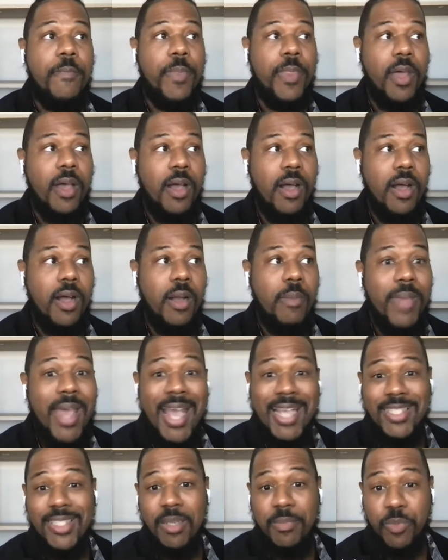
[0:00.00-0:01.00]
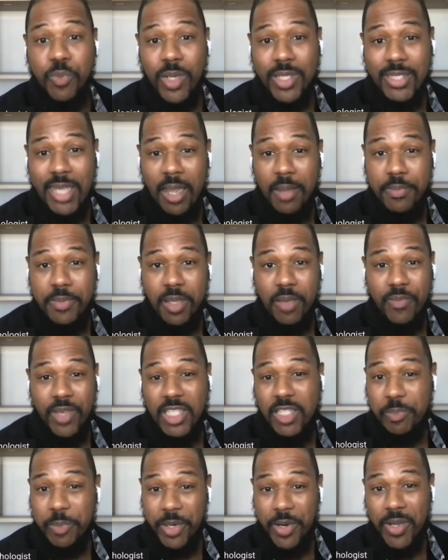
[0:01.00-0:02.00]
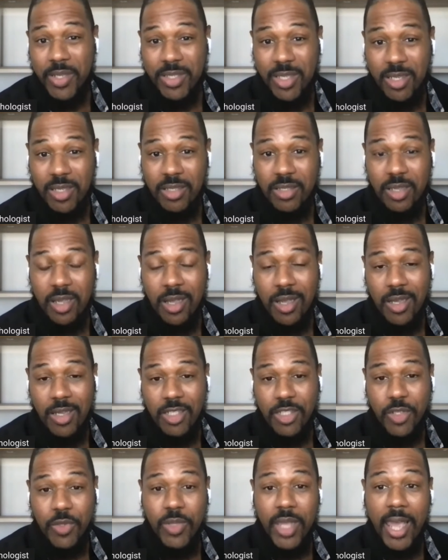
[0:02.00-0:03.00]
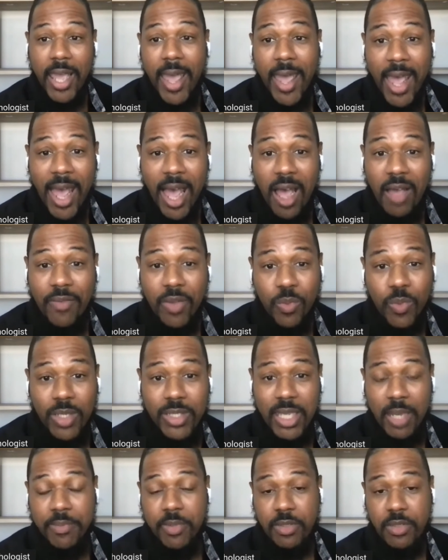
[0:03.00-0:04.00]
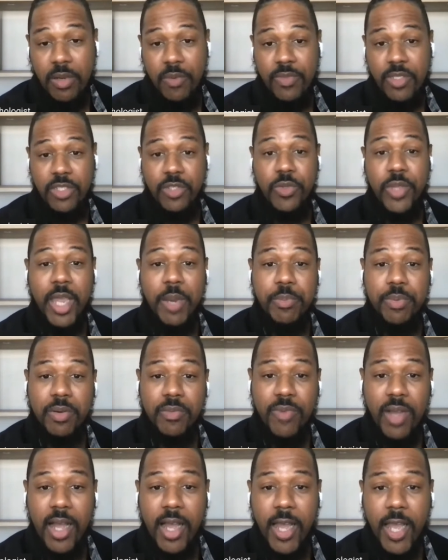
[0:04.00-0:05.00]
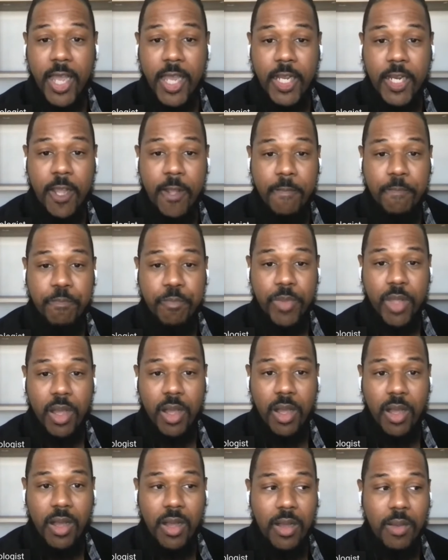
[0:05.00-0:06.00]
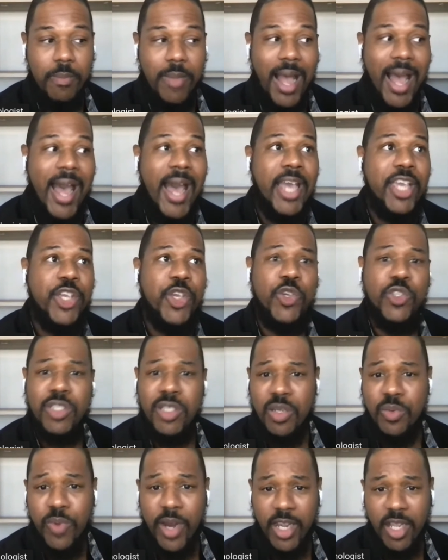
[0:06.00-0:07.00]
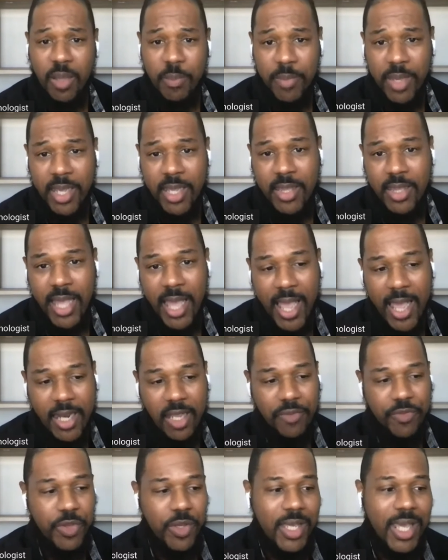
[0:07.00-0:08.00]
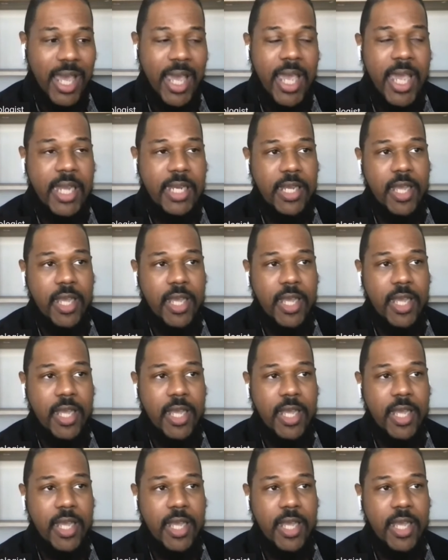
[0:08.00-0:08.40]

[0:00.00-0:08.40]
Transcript: Ask them what types of experiences do they have and what types of services do they provide. I usually recommend that if you can't